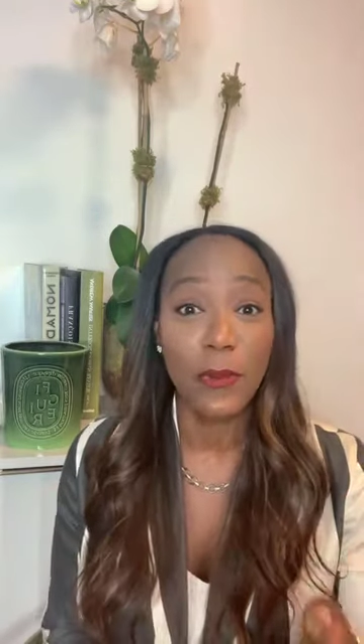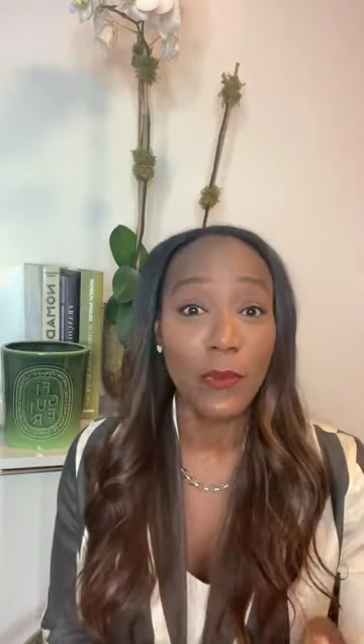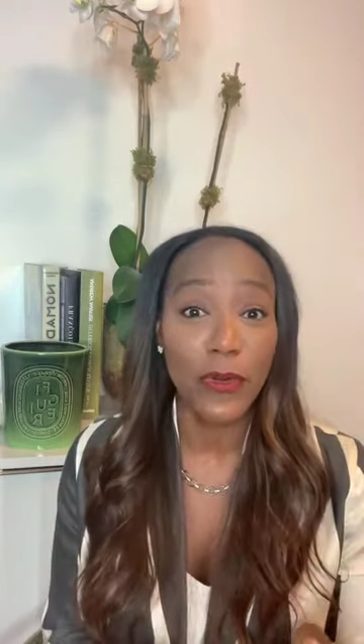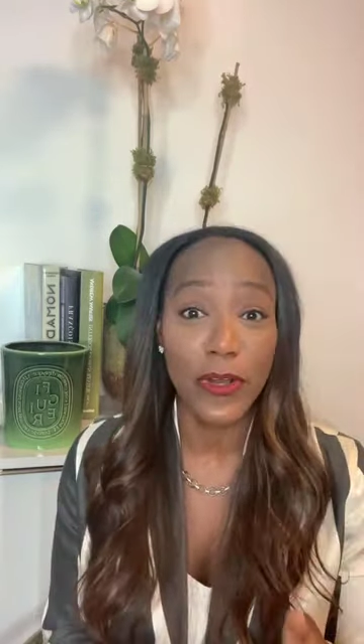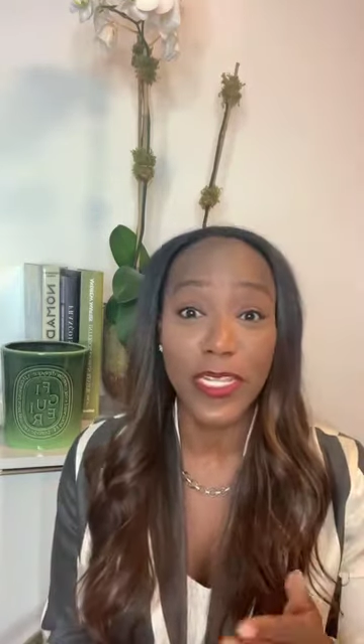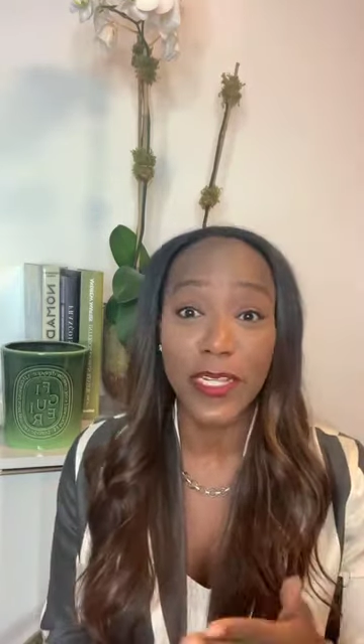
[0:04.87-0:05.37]

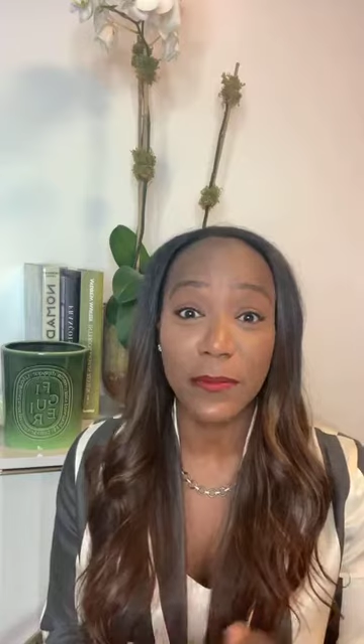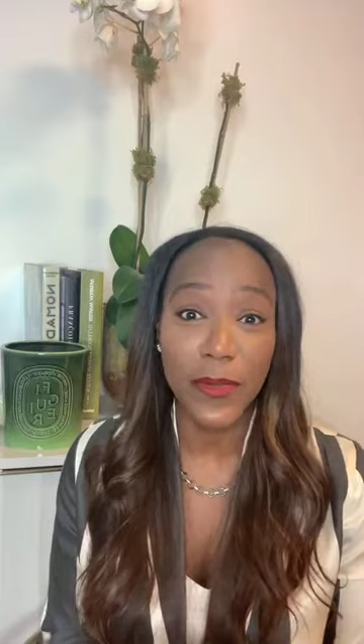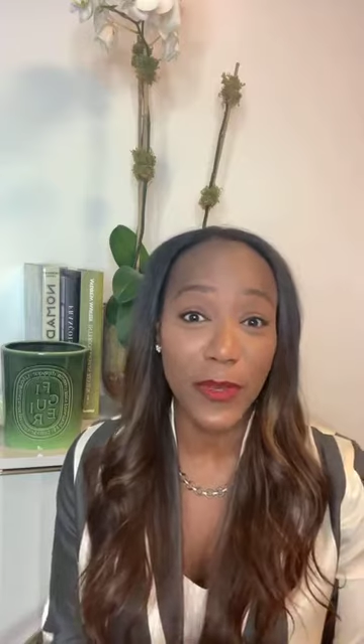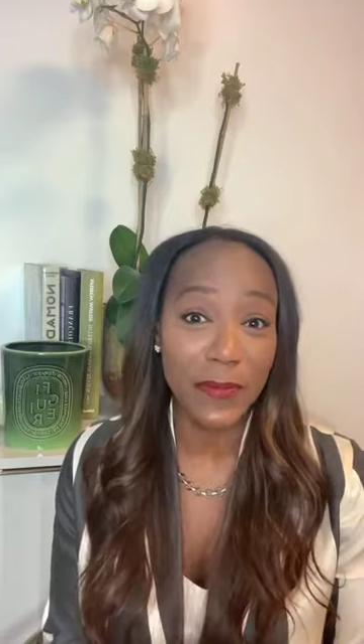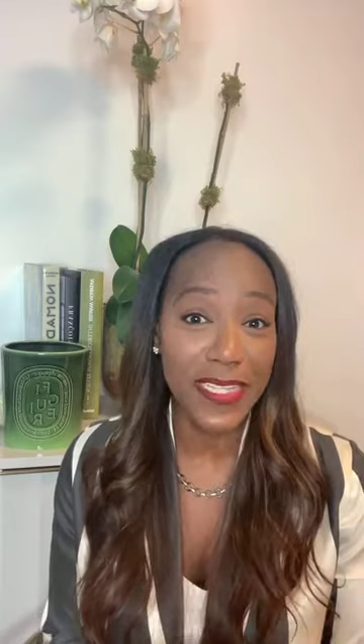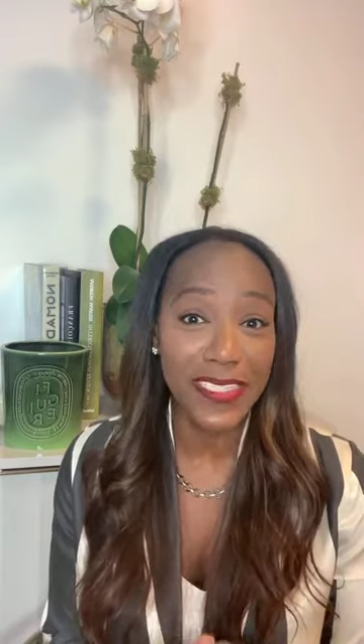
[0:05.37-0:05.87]
morning
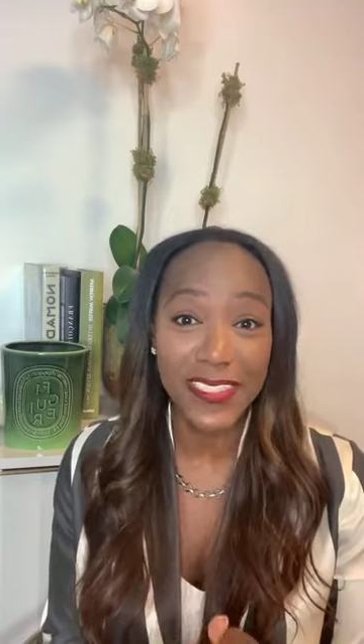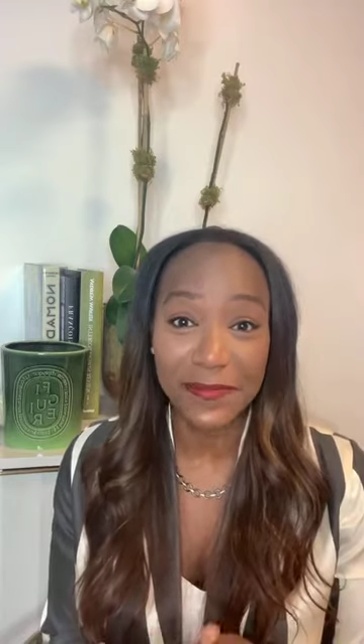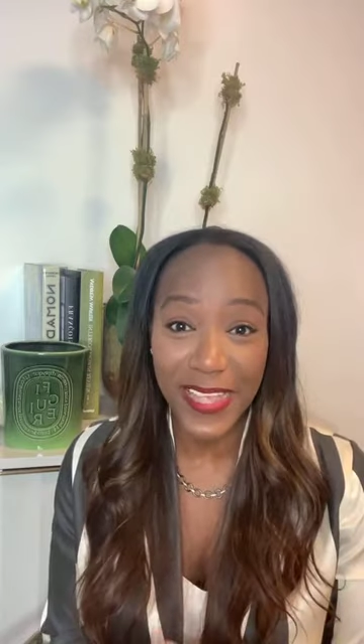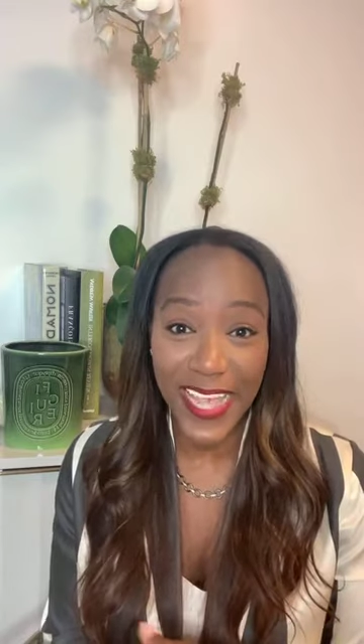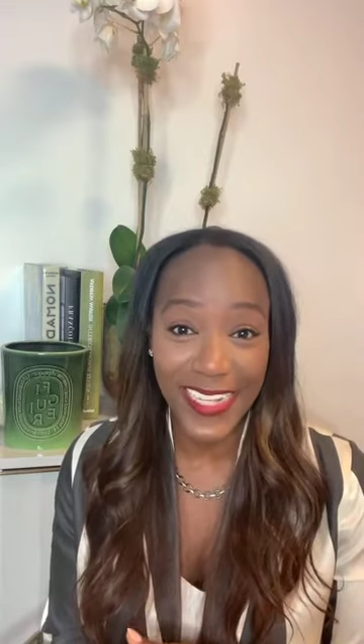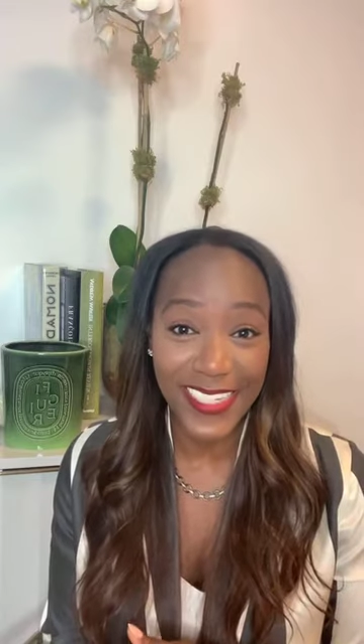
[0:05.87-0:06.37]
moments,
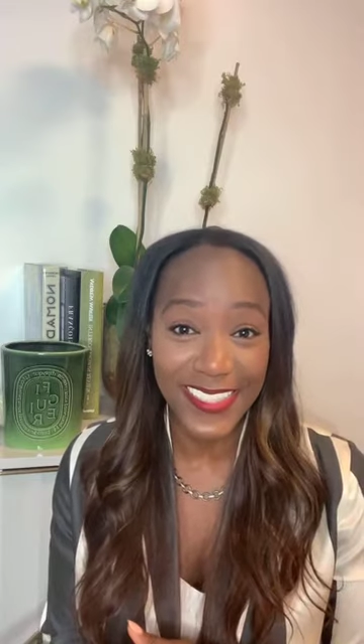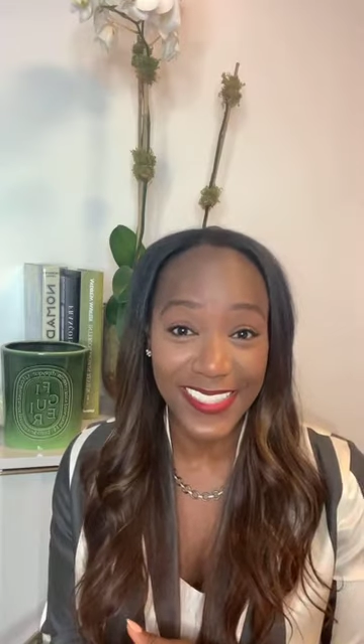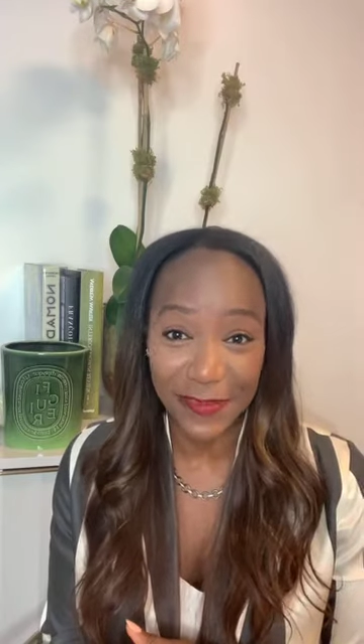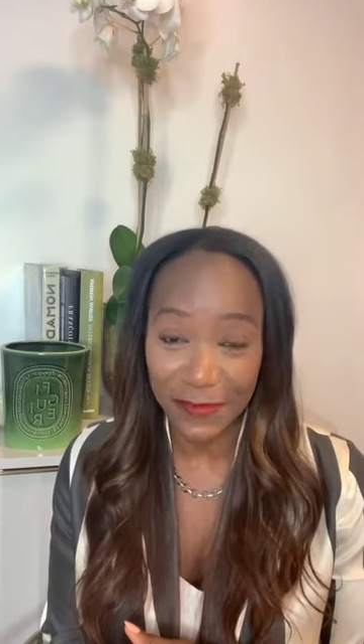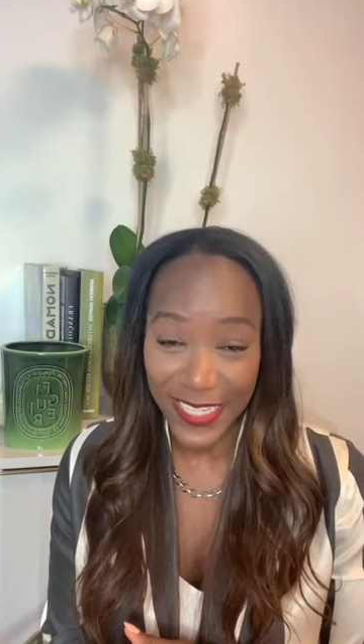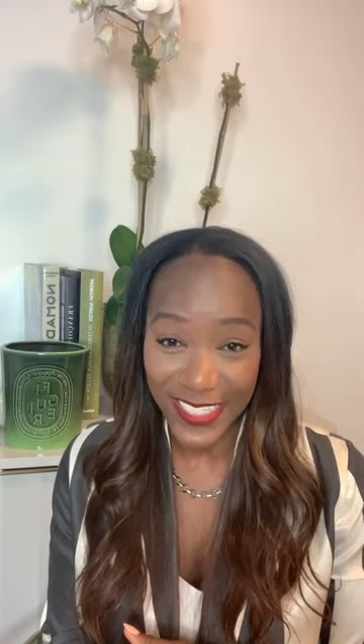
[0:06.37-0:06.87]

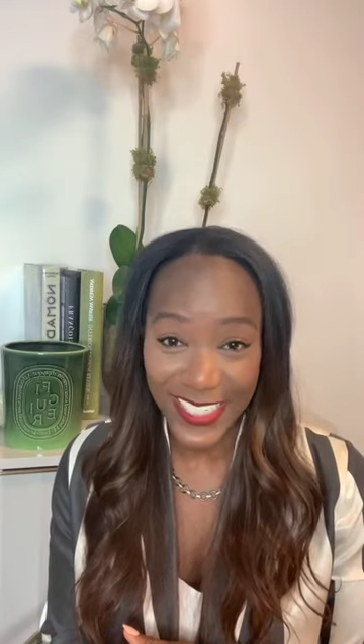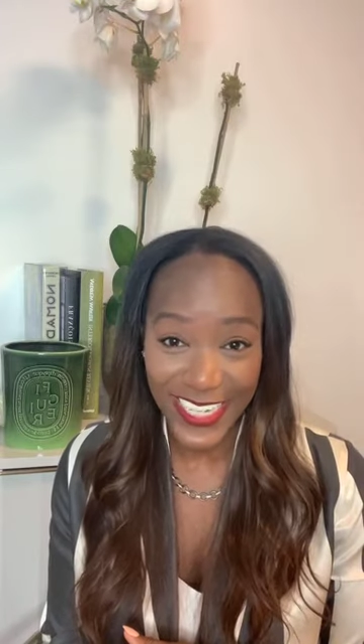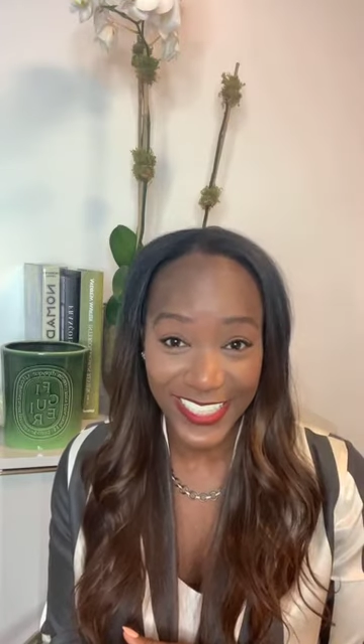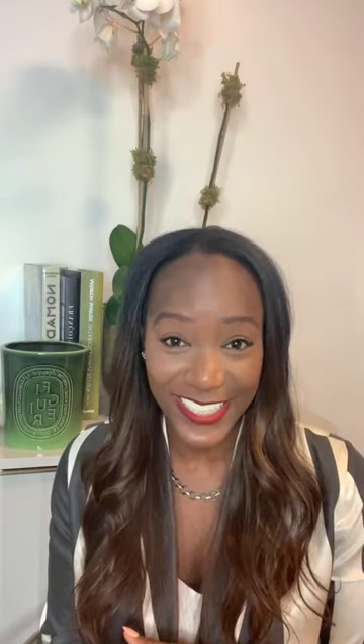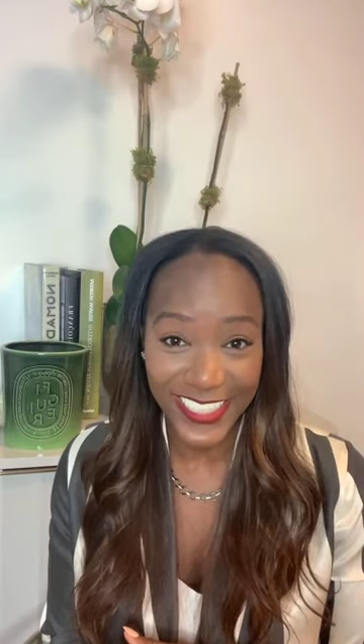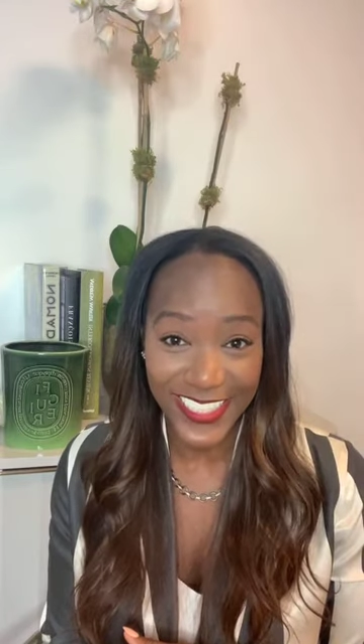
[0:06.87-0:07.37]
madness, and
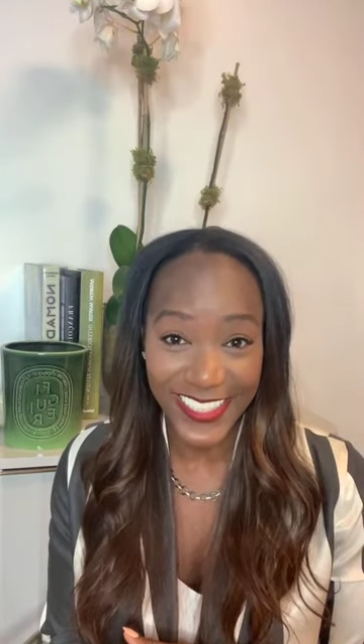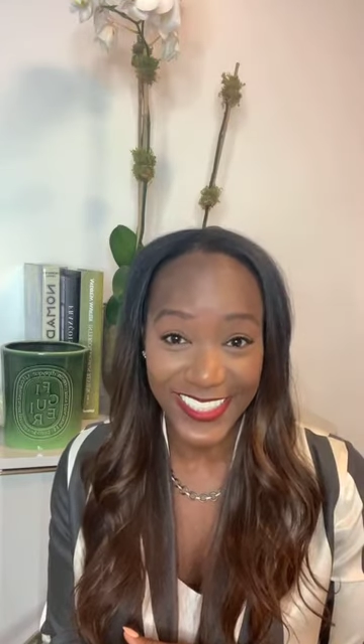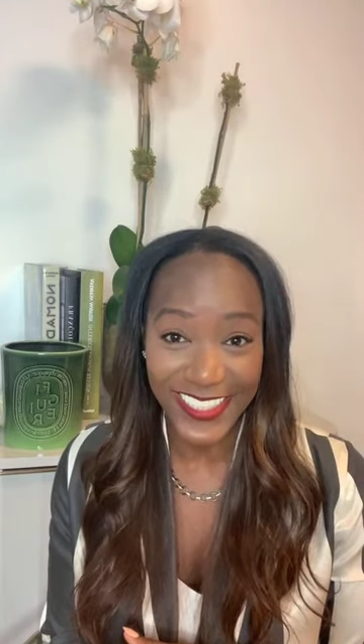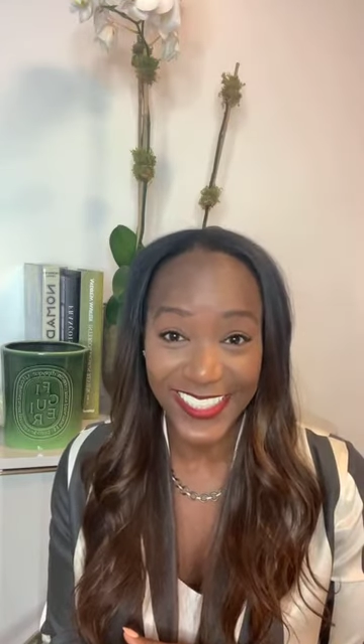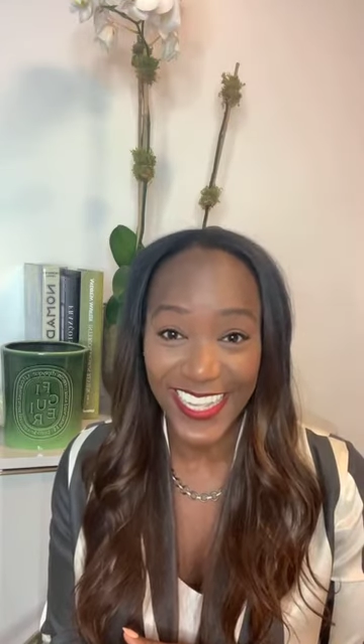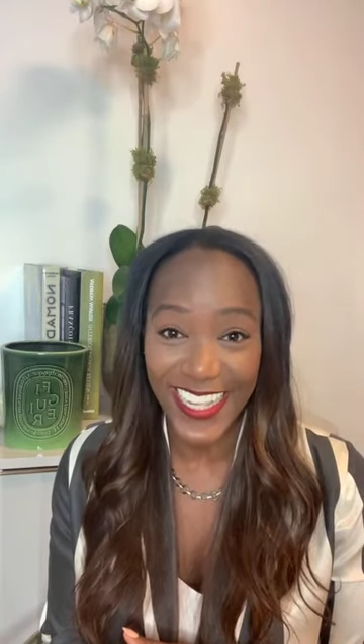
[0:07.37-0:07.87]
meditations.